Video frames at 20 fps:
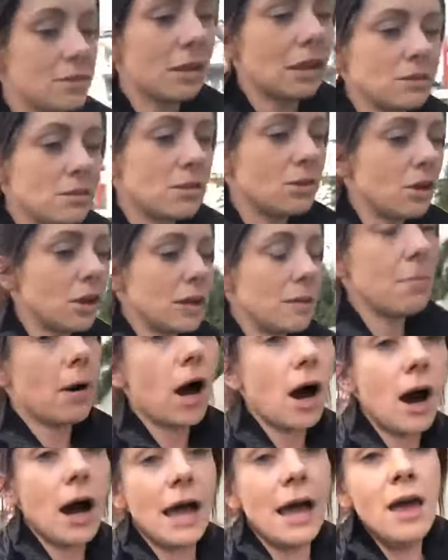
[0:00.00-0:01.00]
the sun's not in
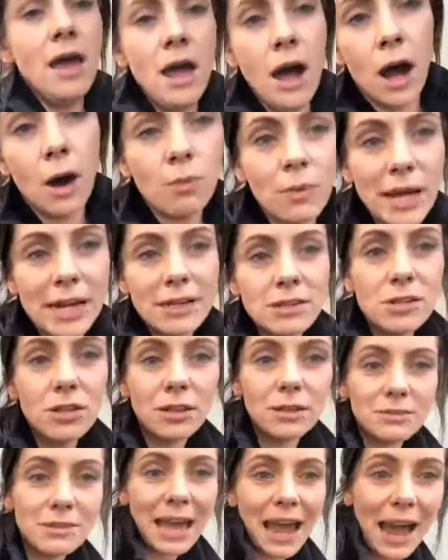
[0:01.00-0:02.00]
my eye. I waited
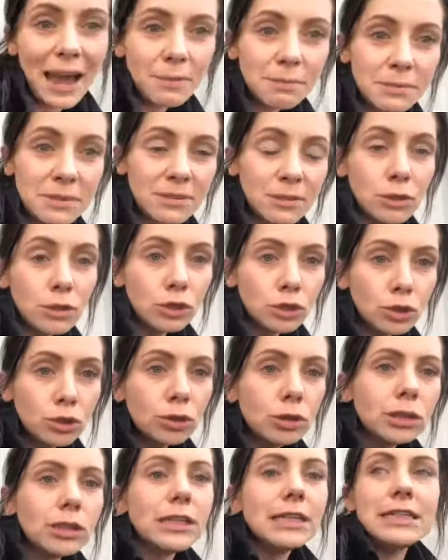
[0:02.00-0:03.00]
till I was
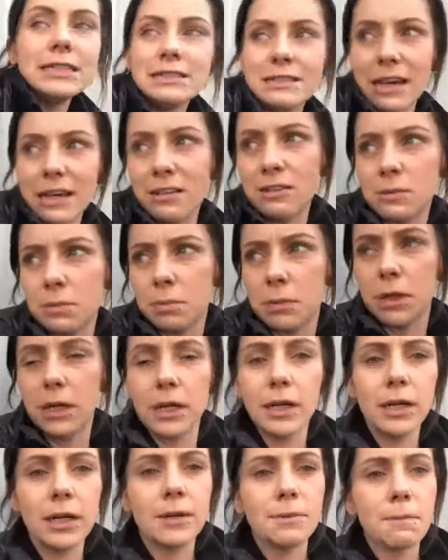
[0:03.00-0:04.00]
absolutely
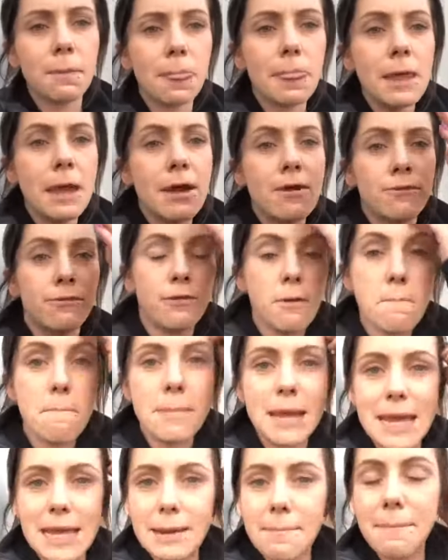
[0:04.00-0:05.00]
desperate for
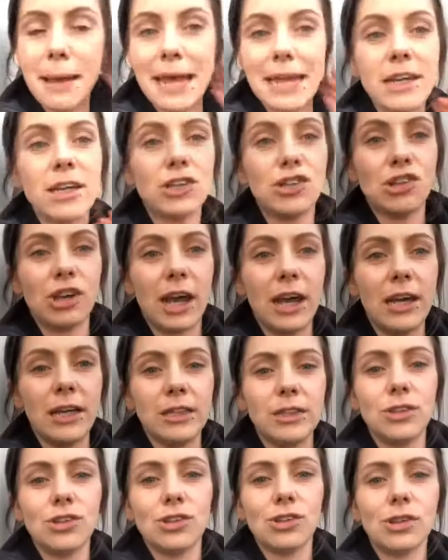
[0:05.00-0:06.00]
me to make a
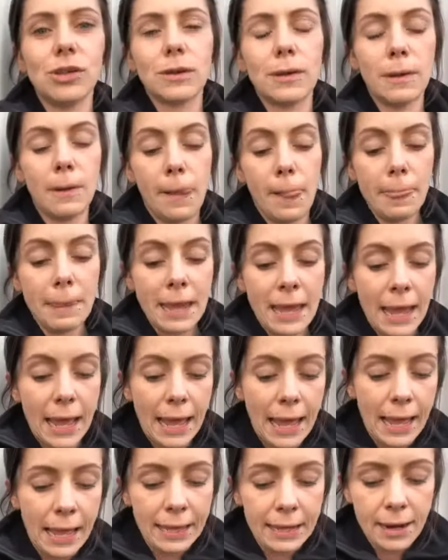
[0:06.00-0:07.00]
change.
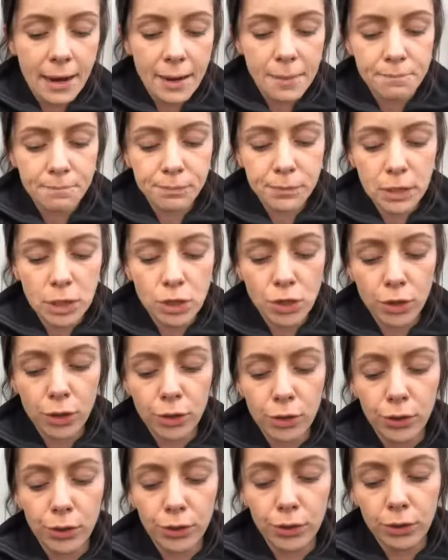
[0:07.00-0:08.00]
And,
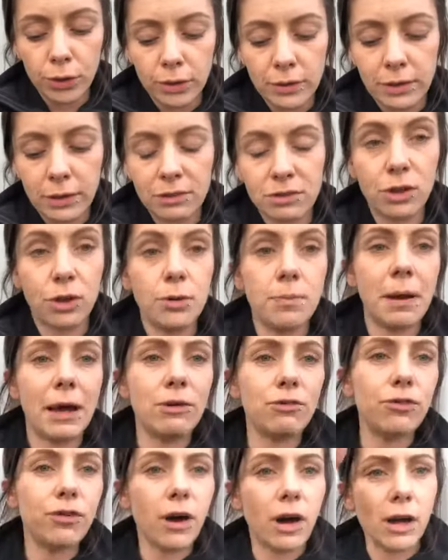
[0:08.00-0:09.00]

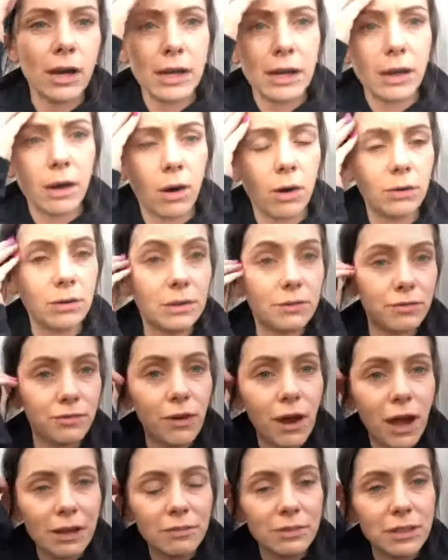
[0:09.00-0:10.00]
about
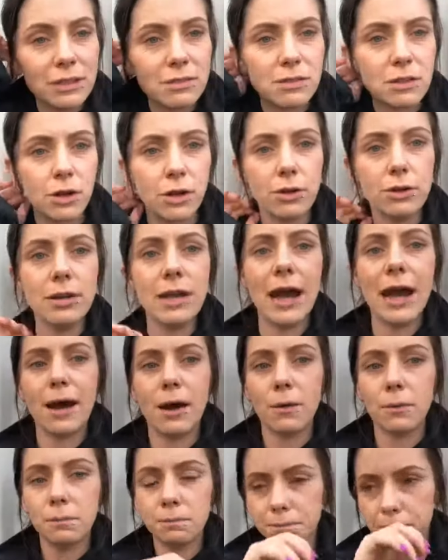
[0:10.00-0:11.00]
five years ago
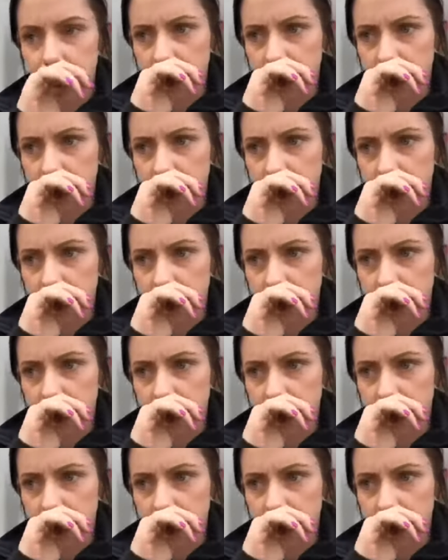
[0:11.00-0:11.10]
now,